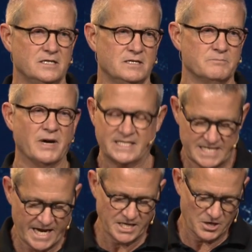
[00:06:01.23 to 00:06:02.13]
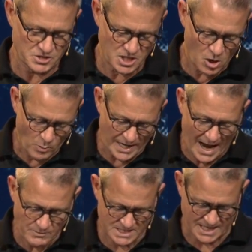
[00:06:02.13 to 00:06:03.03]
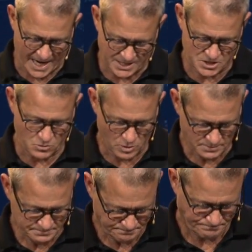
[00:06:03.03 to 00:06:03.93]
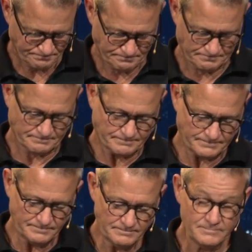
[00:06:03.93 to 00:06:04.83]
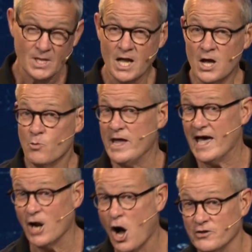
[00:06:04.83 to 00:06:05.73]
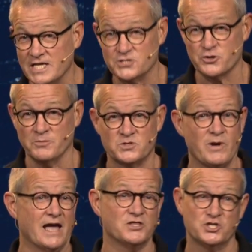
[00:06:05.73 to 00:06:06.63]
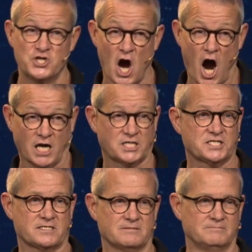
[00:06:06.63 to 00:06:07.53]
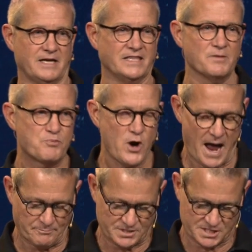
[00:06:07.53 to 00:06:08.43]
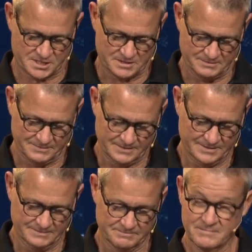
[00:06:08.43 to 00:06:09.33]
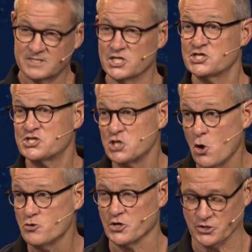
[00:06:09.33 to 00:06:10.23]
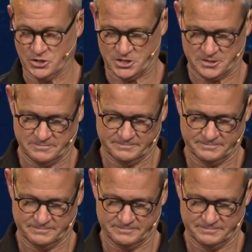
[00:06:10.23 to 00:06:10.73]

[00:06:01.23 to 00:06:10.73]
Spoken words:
But 10 years ago when I was in high school, we had all these groups. We had the jocks and the preps, the stoners.